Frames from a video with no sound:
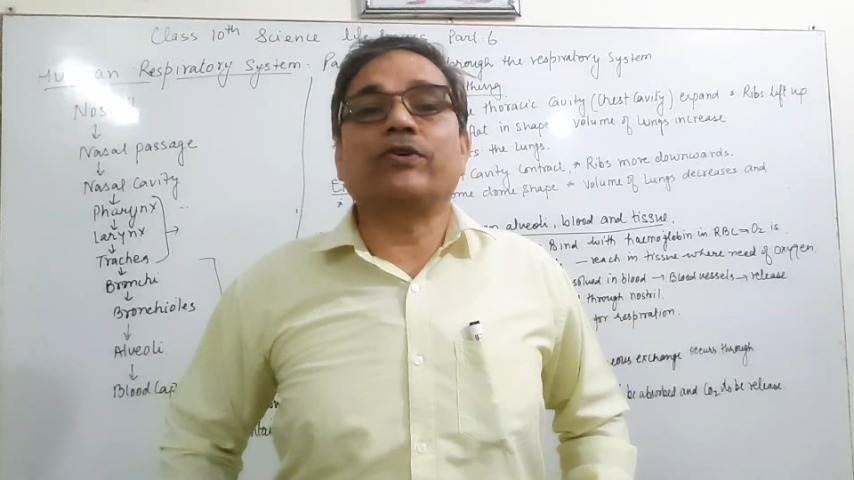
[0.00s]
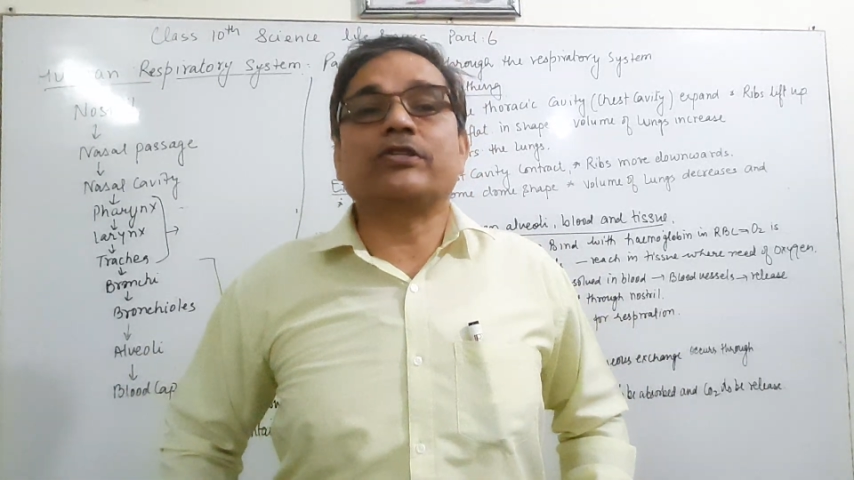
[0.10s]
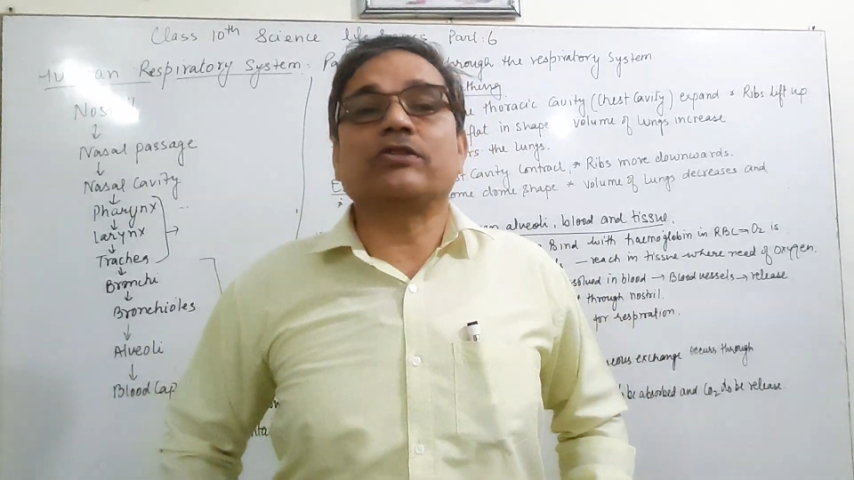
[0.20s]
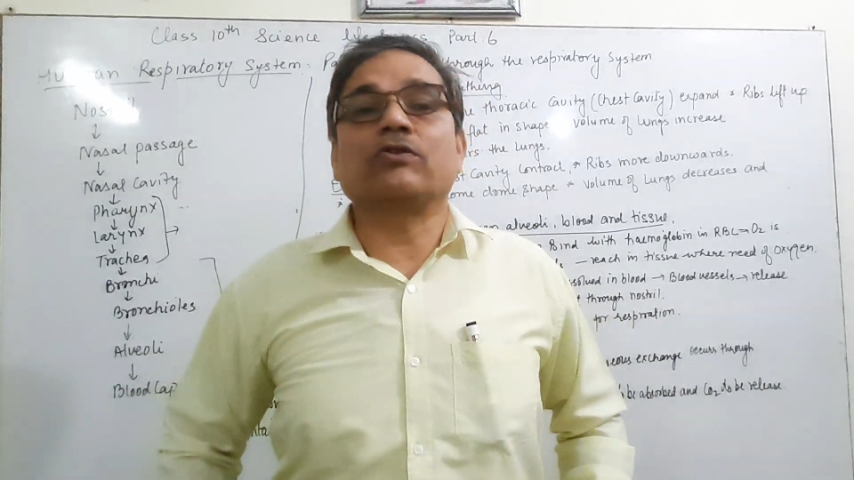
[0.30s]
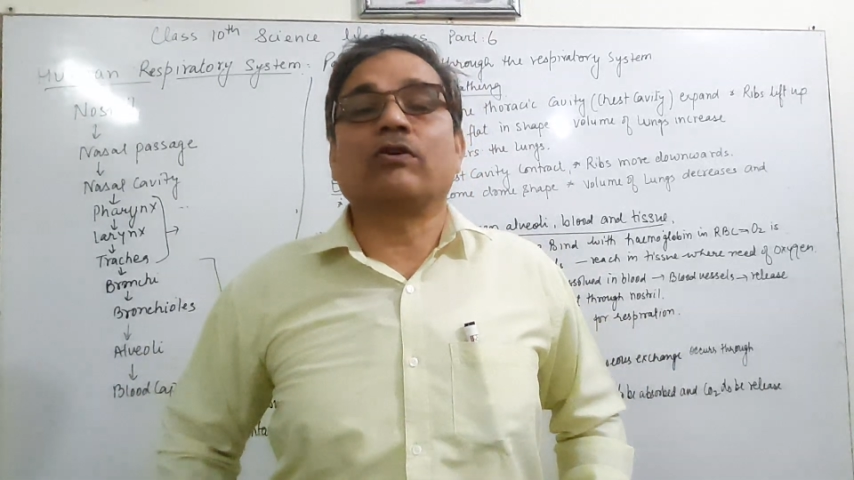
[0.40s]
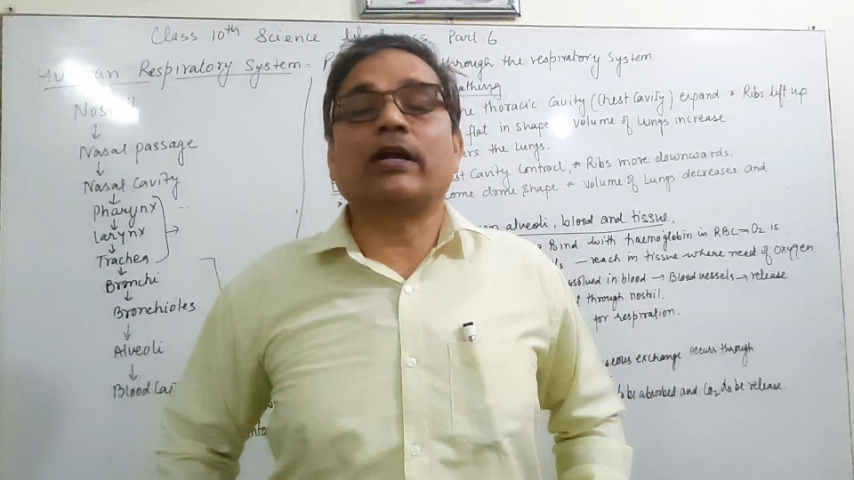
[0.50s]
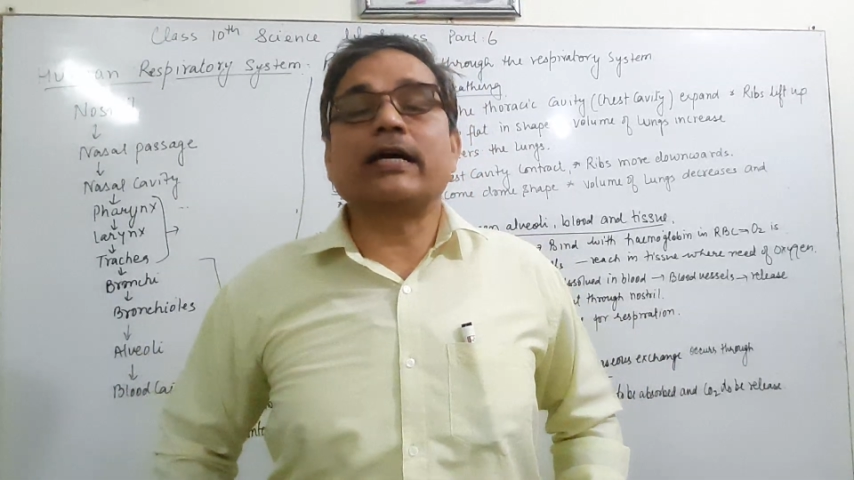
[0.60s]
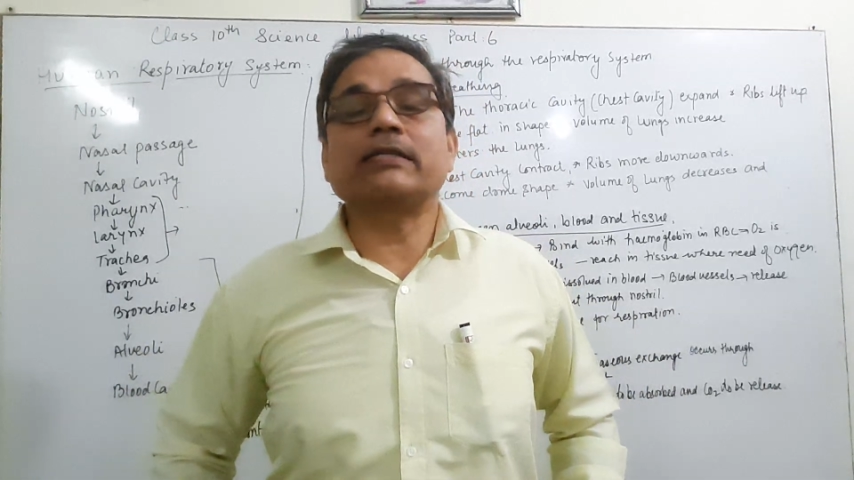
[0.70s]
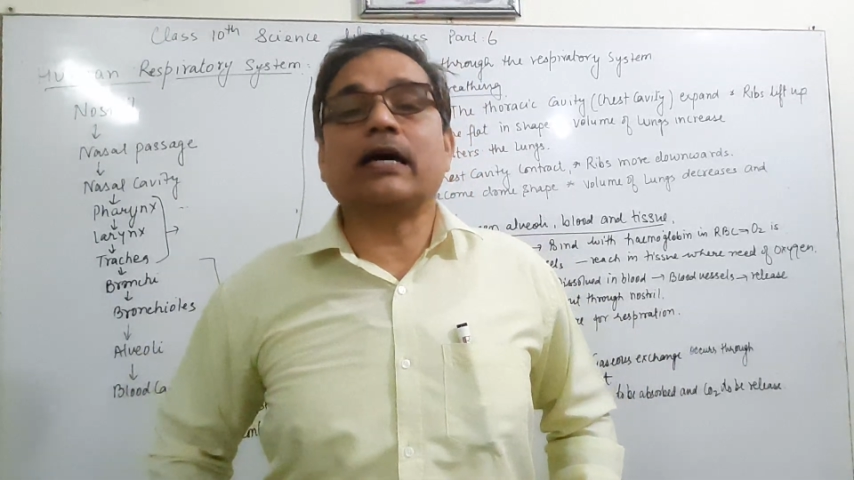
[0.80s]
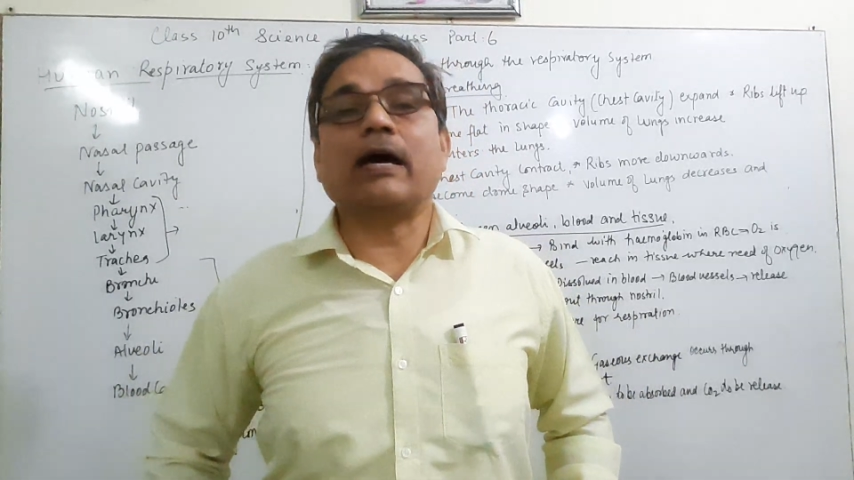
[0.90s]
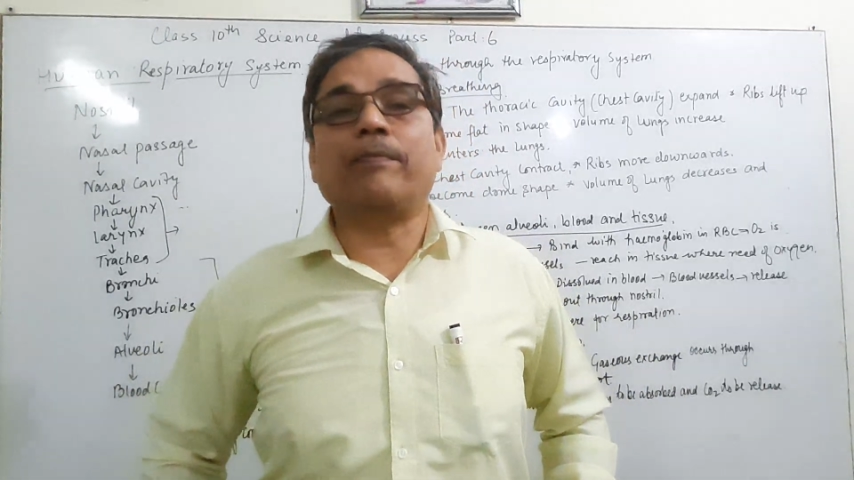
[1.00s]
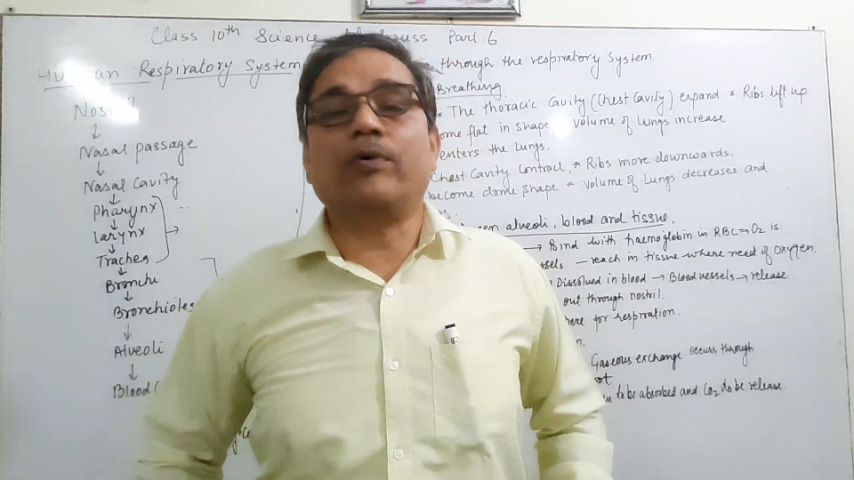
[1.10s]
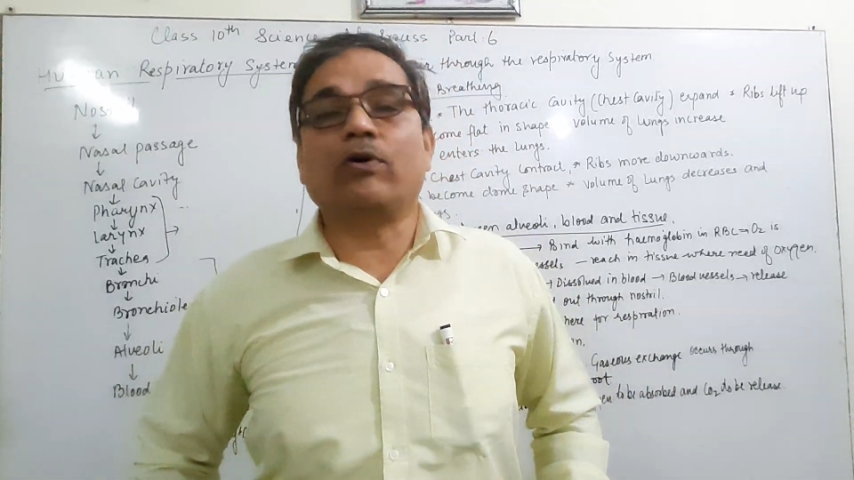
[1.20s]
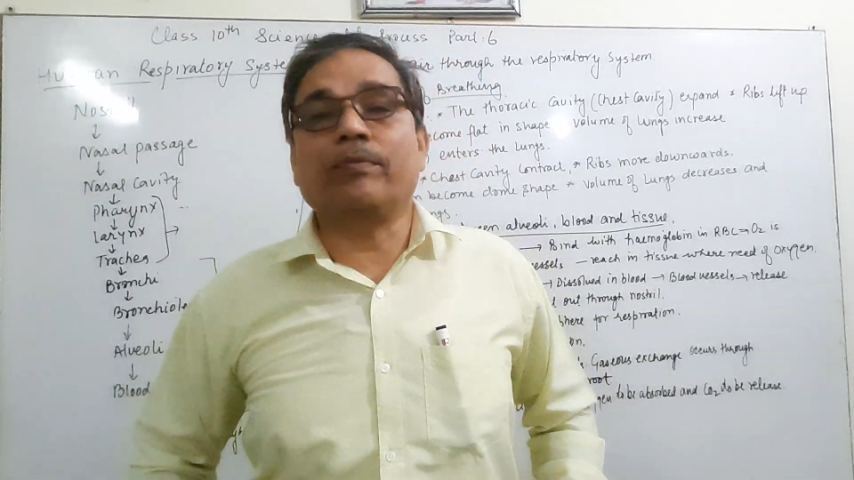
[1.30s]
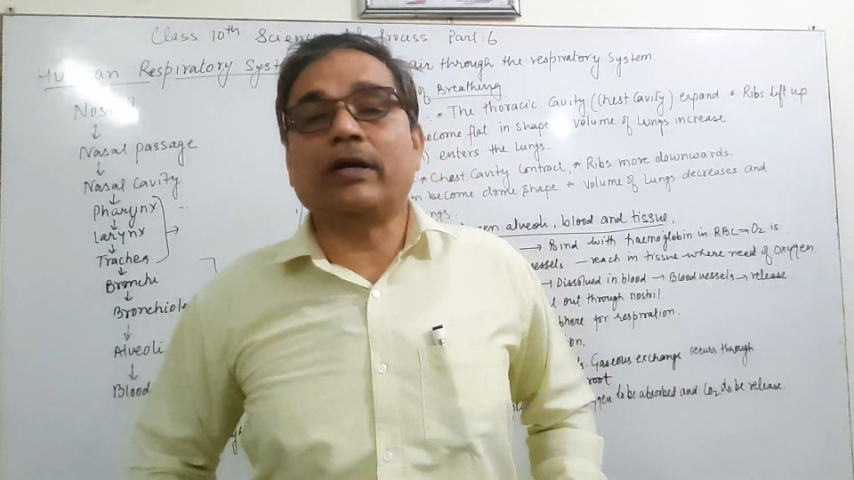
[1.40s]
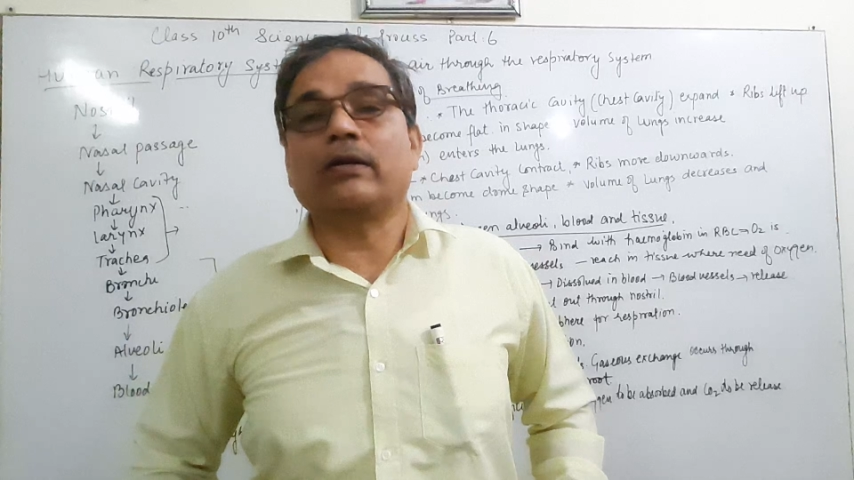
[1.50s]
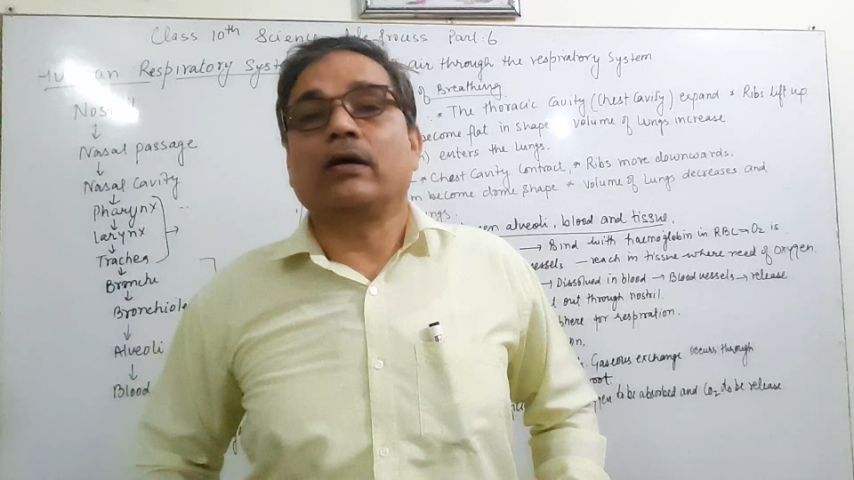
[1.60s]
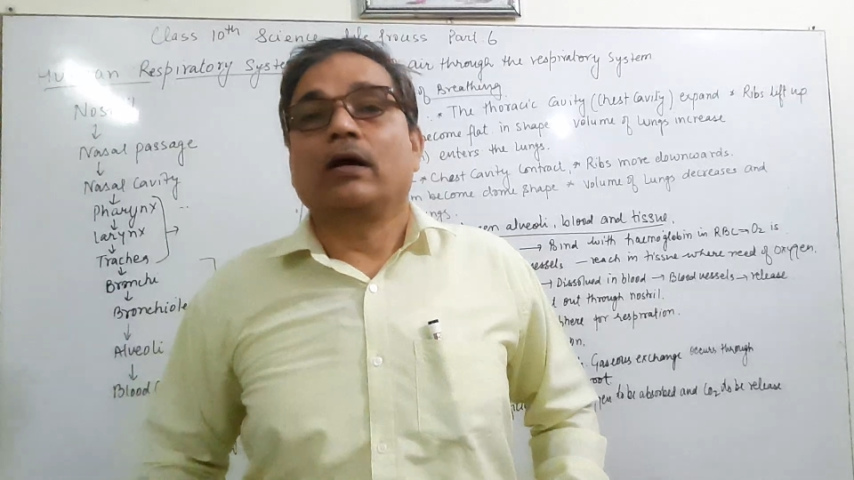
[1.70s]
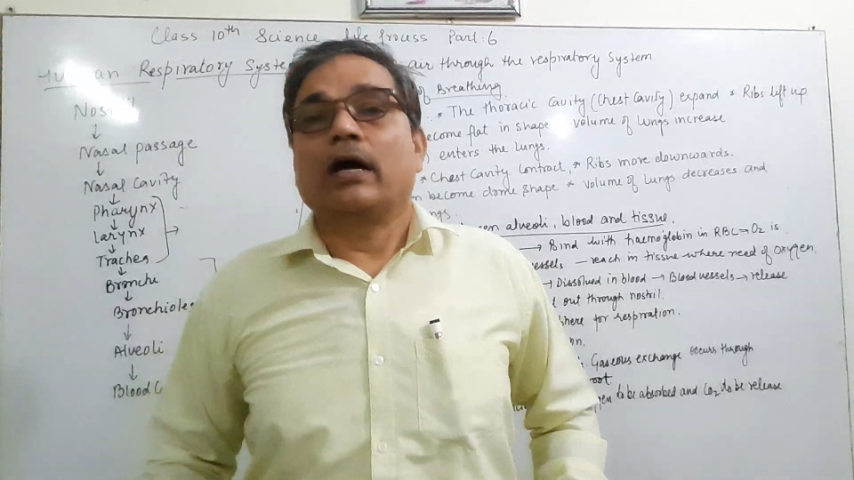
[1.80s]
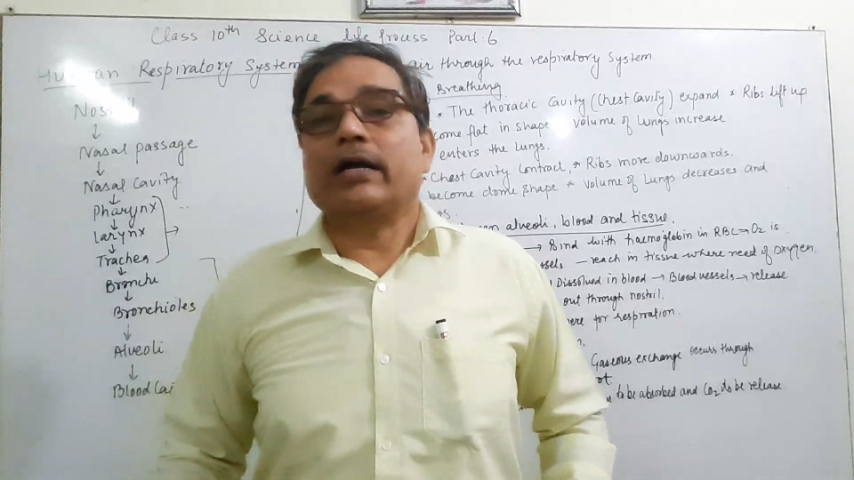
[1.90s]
which is known as abdomen.